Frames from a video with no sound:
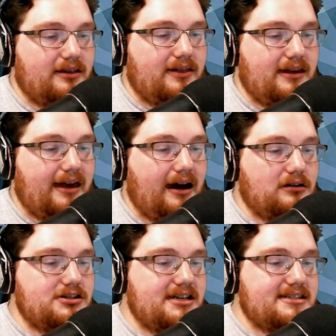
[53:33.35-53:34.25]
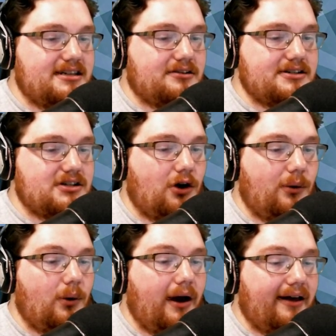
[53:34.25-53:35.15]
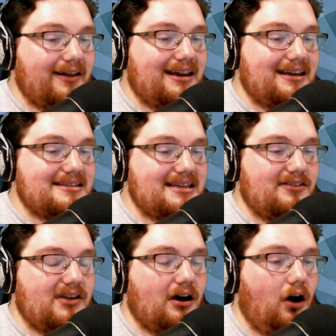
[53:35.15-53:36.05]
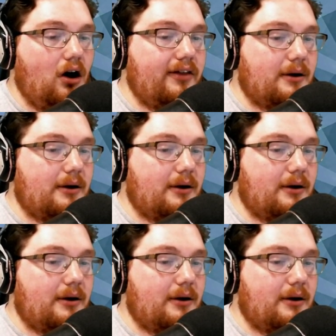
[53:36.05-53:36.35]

the L G Series OLED T V R.